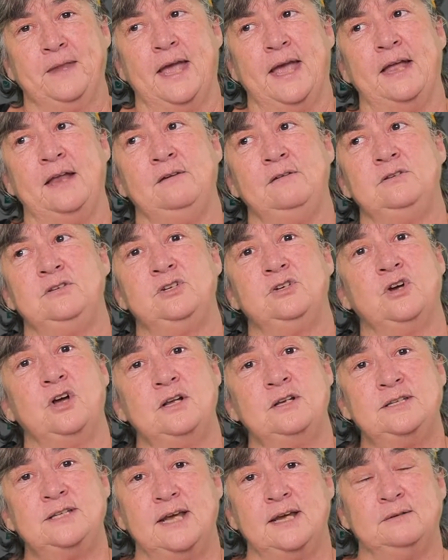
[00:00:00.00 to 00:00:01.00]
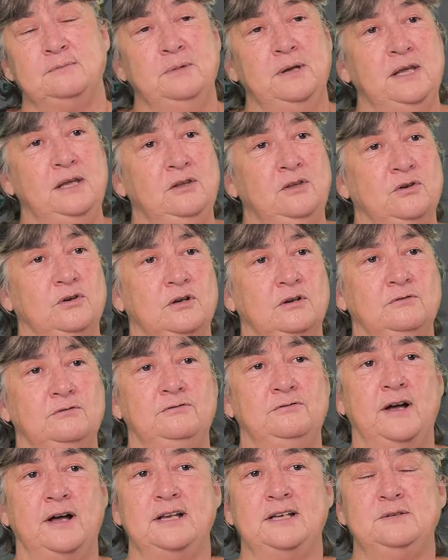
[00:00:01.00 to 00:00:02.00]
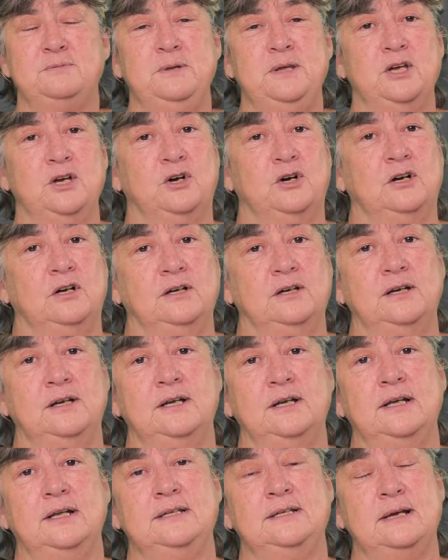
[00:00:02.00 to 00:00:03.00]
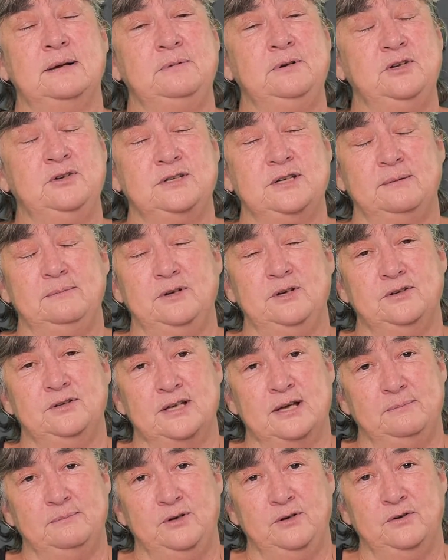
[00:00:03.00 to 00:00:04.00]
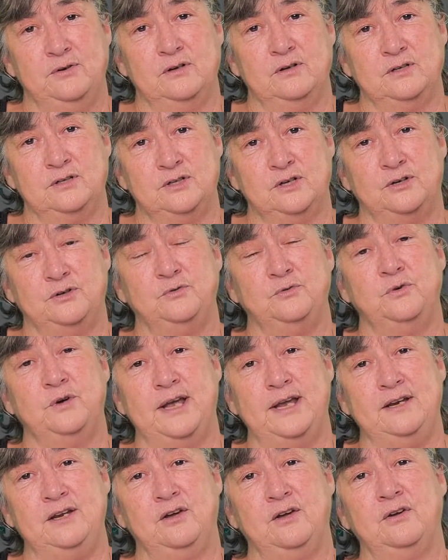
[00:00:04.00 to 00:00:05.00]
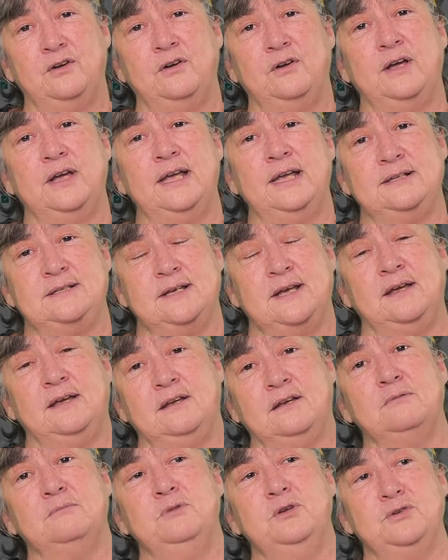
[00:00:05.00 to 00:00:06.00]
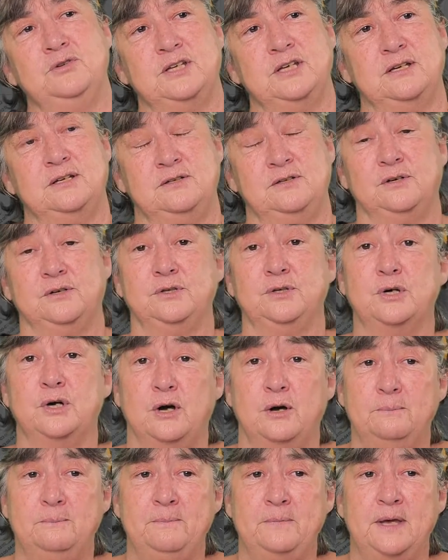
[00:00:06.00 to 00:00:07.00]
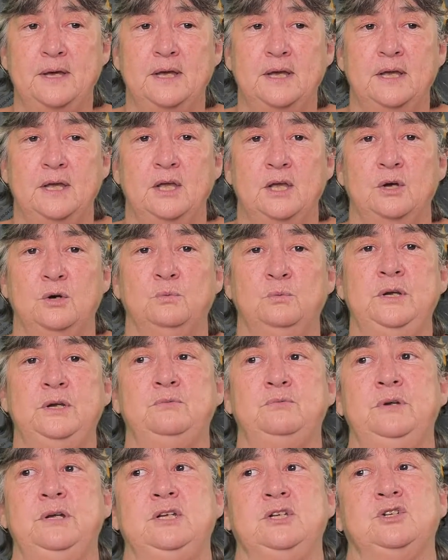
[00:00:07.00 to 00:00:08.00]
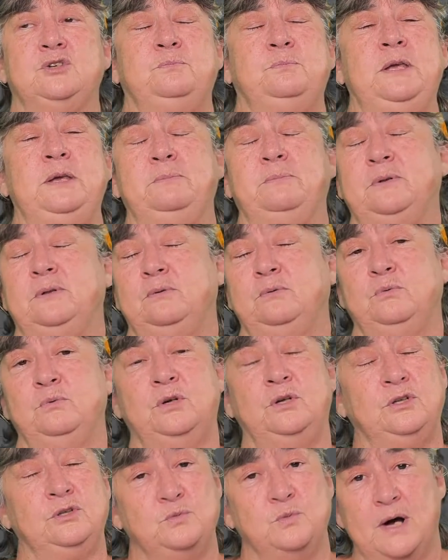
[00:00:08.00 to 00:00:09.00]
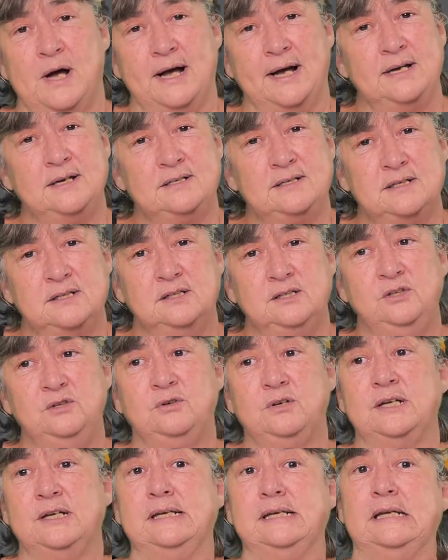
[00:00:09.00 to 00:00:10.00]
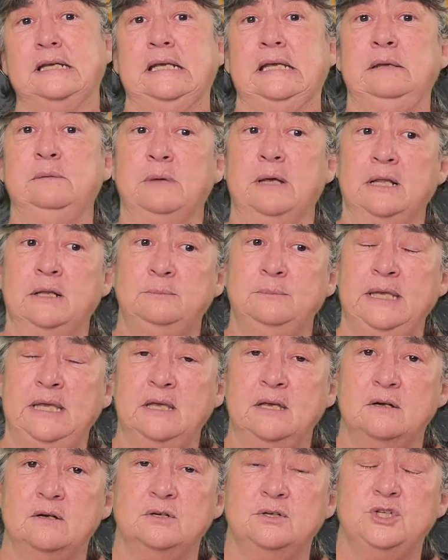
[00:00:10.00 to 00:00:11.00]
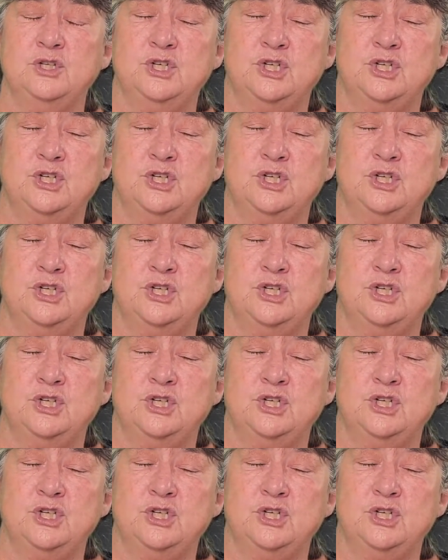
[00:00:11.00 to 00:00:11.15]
And to contact me, you can find me on www.radiosacommuter.com. We reach people worldwide. You can email me on